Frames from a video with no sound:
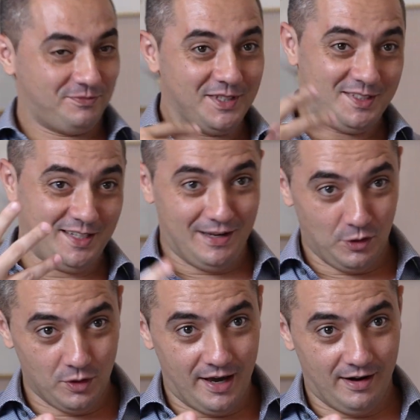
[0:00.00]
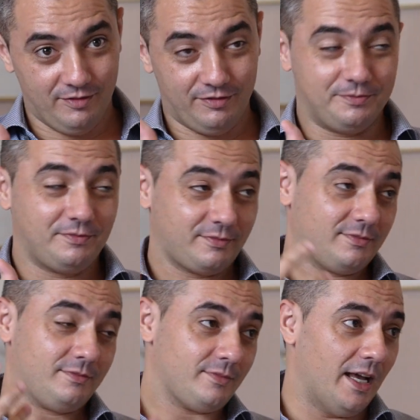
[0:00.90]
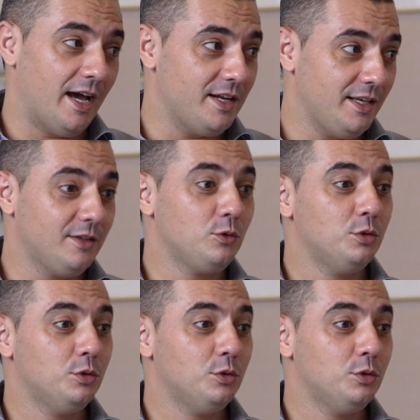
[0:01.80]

stay in good health and eat